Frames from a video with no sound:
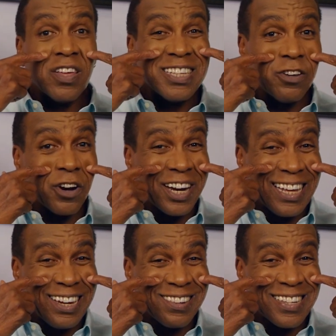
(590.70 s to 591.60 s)
you're gonna
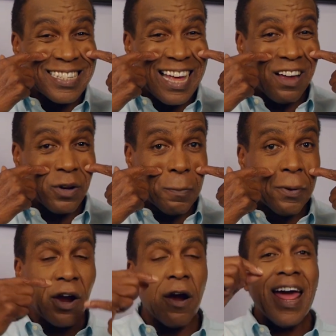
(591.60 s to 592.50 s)
hear the sound up
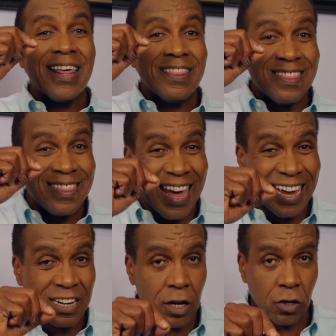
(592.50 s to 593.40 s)
here,
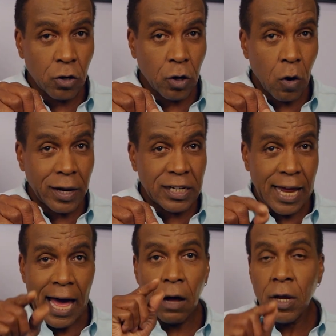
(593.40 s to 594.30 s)
then you're going
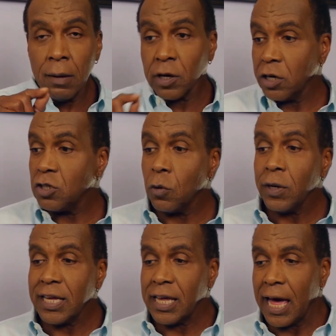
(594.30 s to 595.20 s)
down. I'm going to do
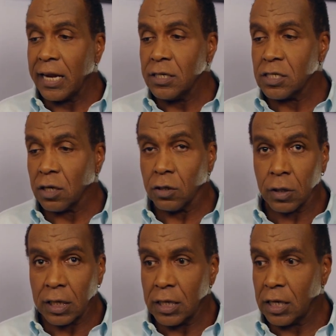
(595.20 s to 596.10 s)
it again so you
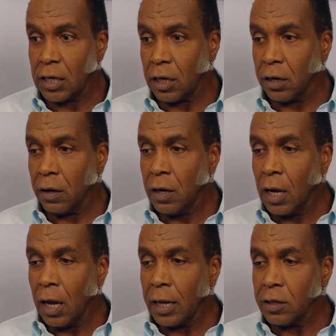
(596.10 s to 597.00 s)
can hear
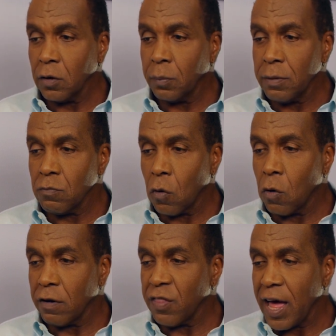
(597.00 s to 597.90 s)
a little bit
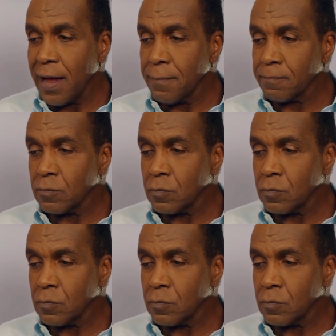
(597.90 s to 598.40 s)
more of that.